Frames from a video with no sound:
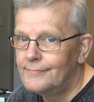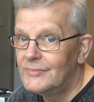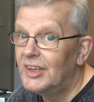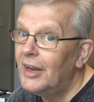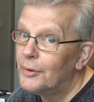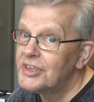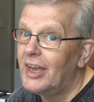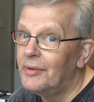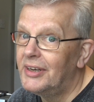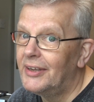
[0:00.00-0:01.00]
You know what's
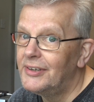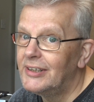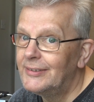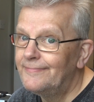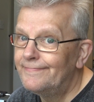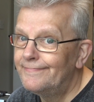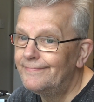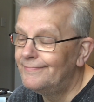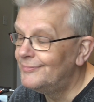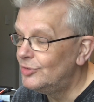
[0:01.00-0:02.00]
coming, don't you?
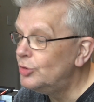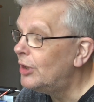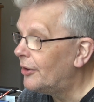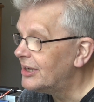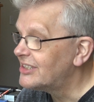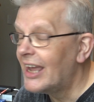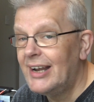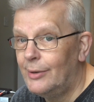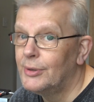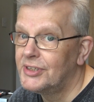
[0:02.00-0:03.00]
You know
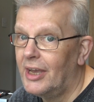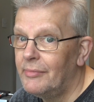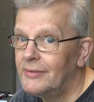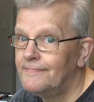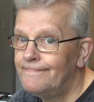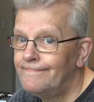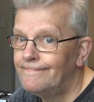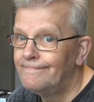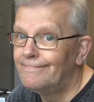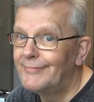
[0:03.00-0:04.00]
exactly what's coming.
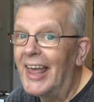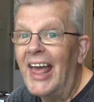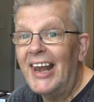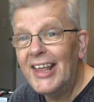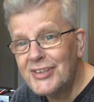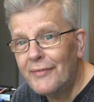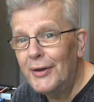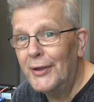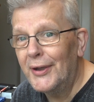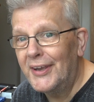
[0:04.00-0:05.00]
Let's have a
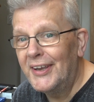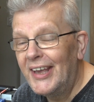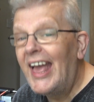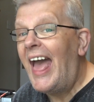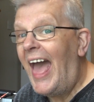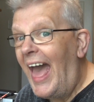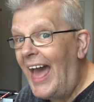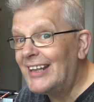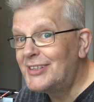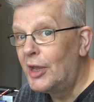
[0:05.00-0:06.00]
look
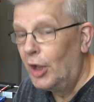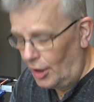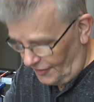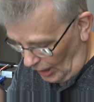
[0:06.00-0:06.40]
at the